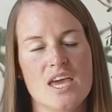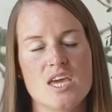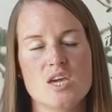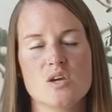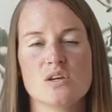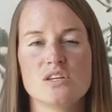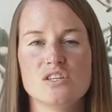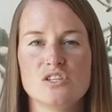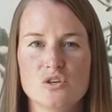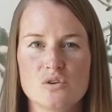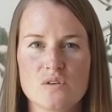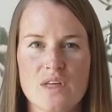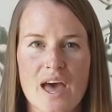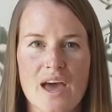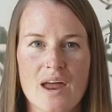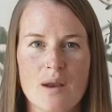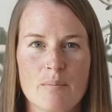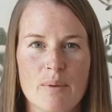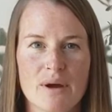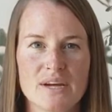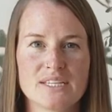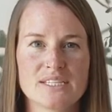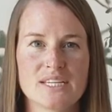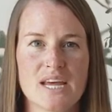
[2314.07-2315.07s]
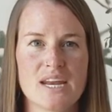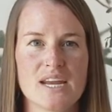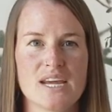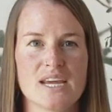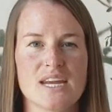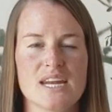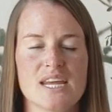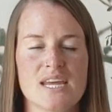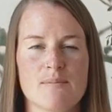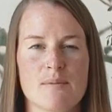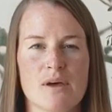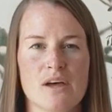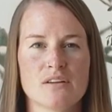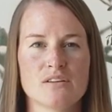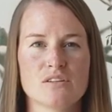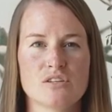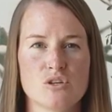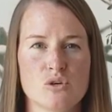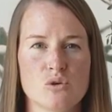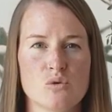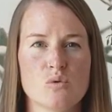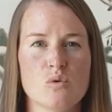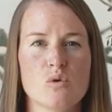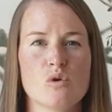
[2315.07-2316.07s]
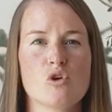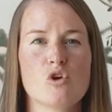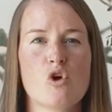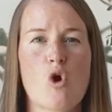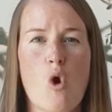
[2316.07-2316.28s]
You can do that by sending an email to